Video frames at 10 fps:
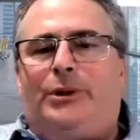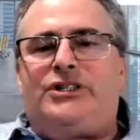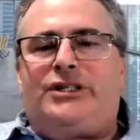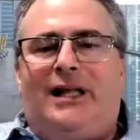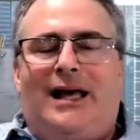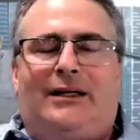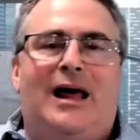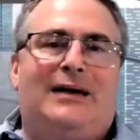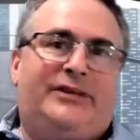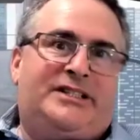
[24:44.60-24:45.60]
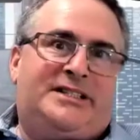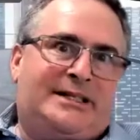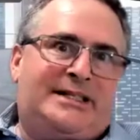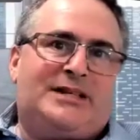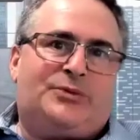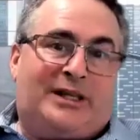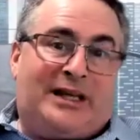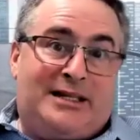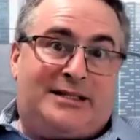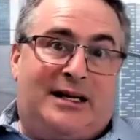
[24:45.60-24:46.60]
personally had a lot of success with
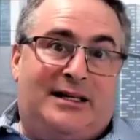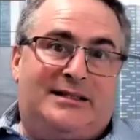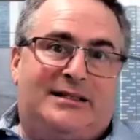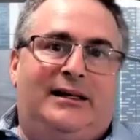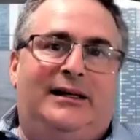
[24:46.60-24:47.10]
case studies.